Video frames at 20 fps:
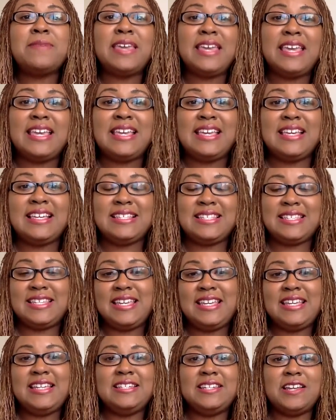
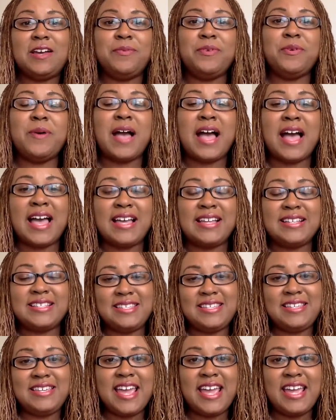
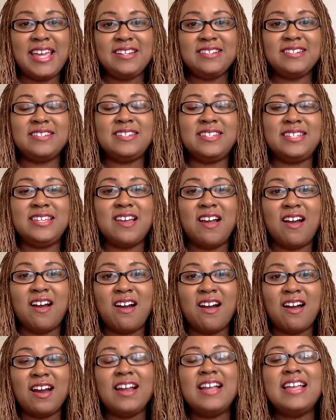
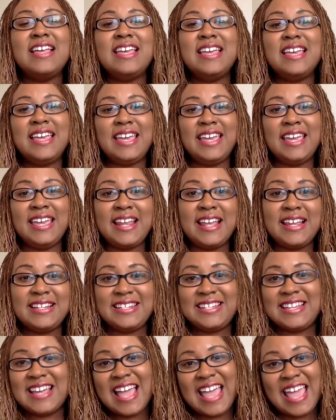
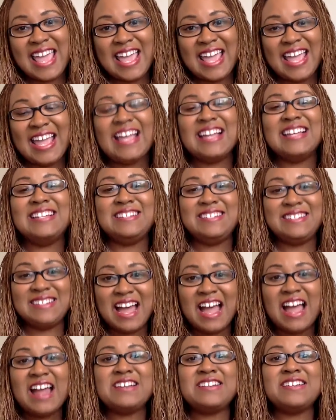
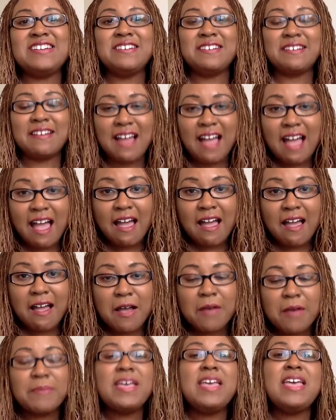
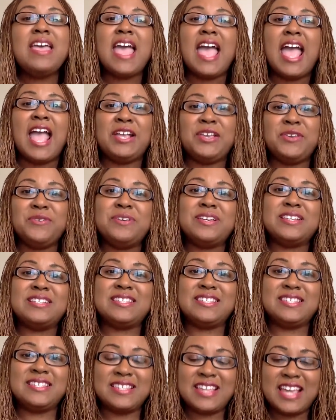meetwithdrnadia.com, and you can
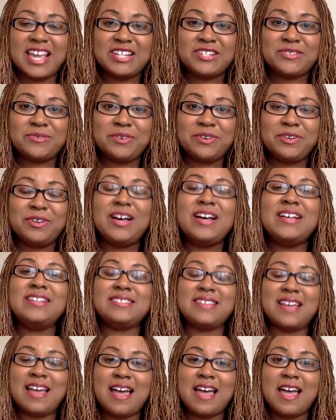schedule a
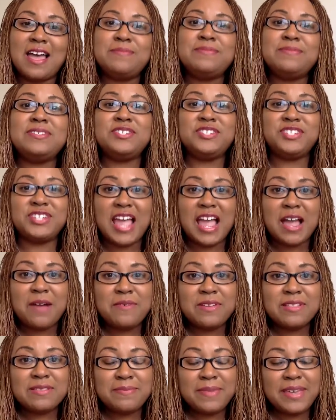time to chat
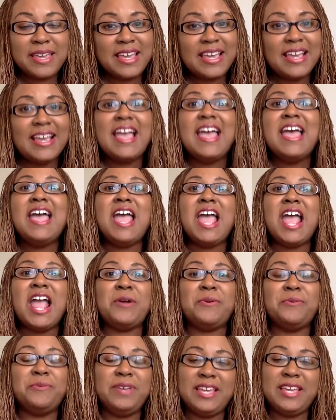with me,
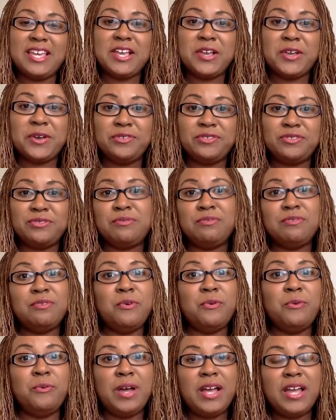and we can go
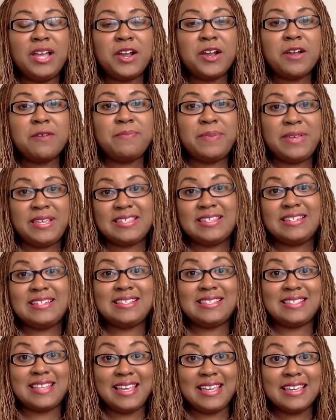through what your
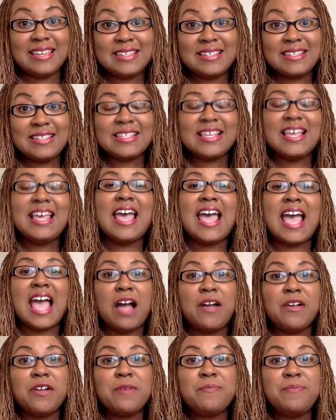business is,
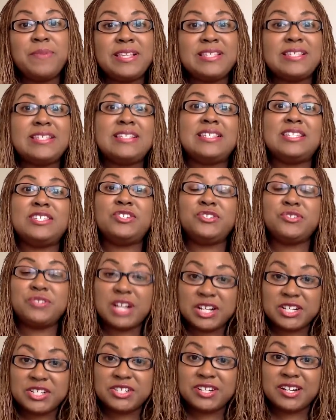how your business is
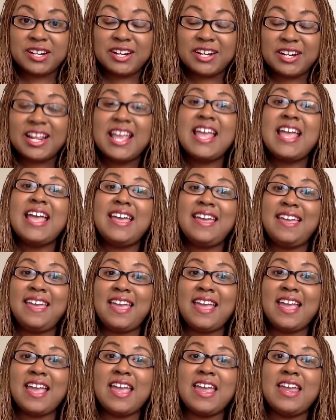structured,
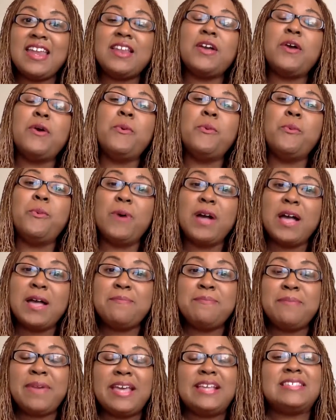and
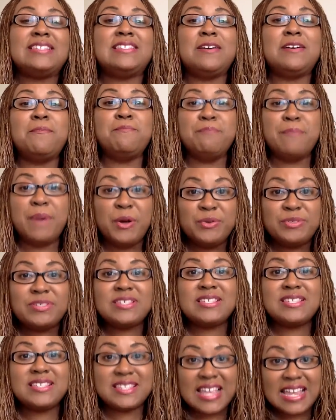what makes the
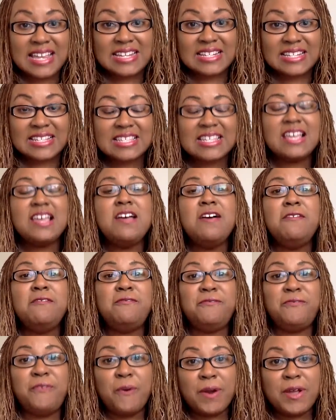most sense
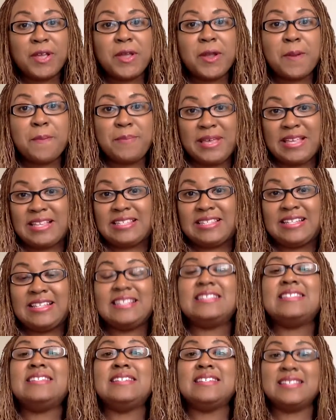for your
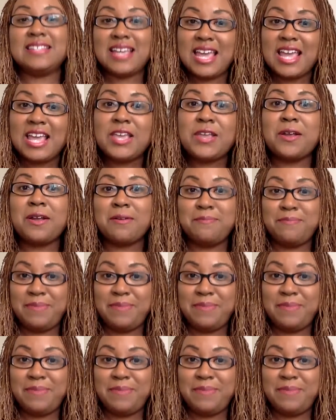business to take your